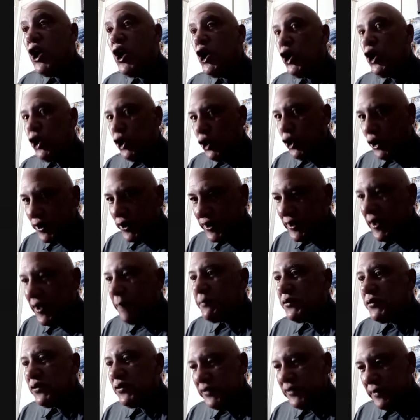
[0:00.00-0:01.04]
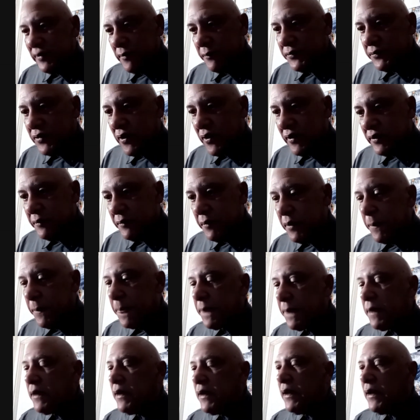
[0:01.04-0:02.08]
Look it up. You see what I'm talking about.
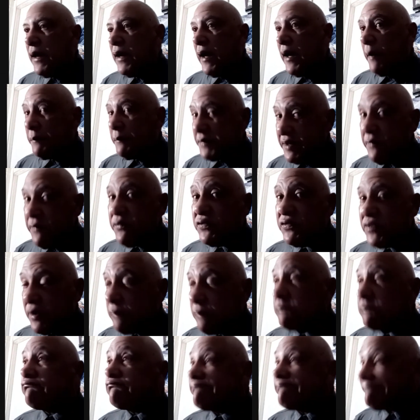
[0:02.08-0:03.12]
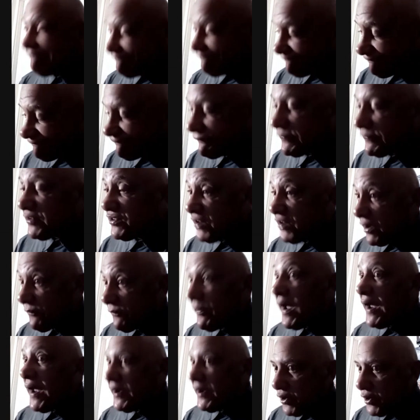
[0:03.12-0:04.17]
I'm giving you some stuff
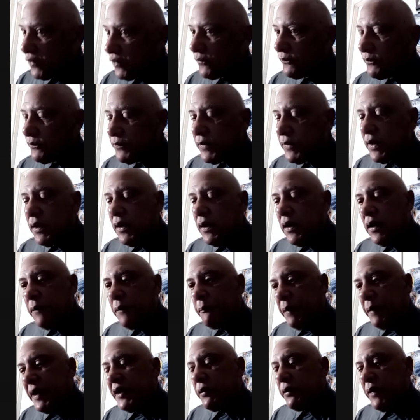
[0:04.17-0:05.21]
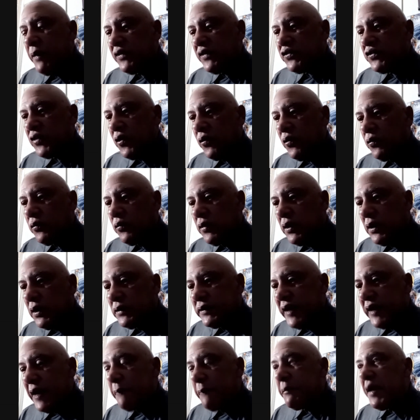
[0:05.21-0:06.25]
I know. But anyway, so
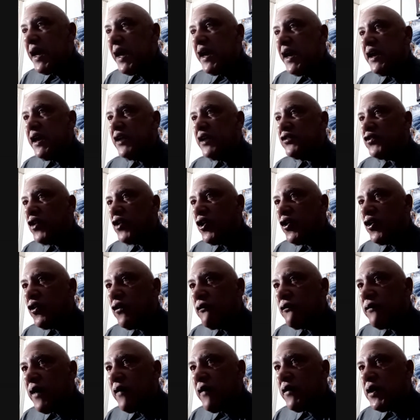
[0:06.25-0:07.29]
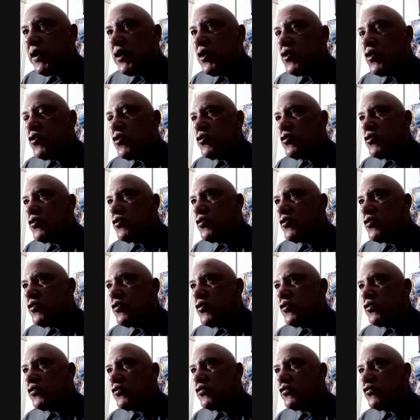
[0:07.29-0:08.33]
the NBA is a very
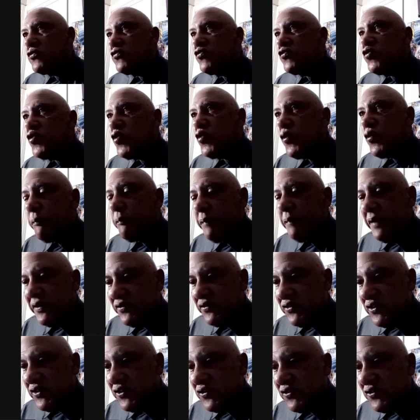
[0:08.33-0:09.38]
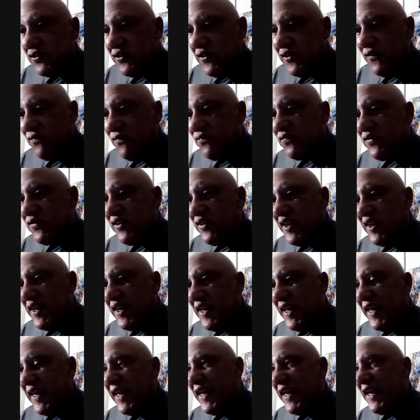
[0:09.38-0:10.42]
cruel business.
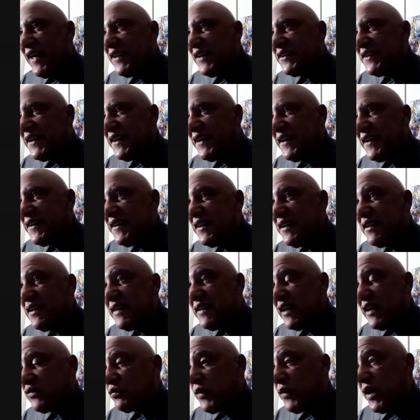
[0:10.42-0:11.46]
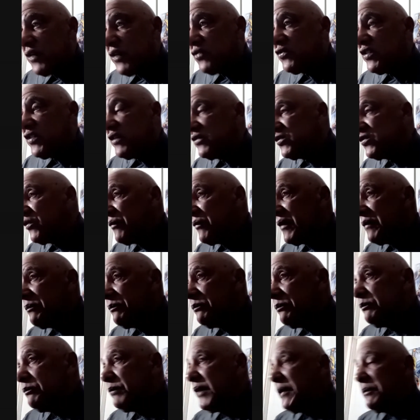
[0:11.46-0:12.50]
And that's why you see so many
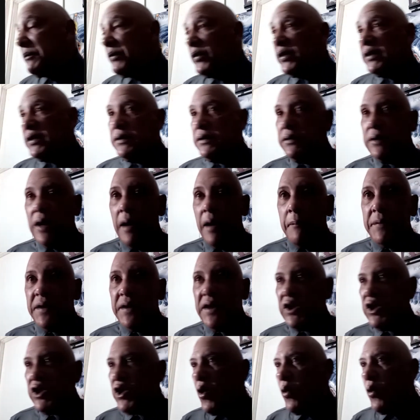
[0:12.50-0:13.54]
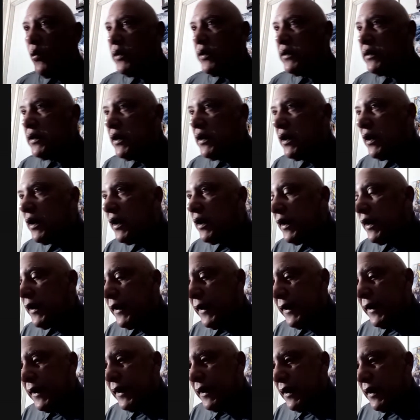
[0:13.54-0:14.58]
people coming and going.
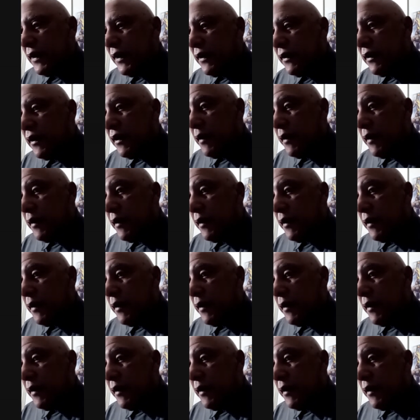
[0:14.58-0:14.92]
Yeah.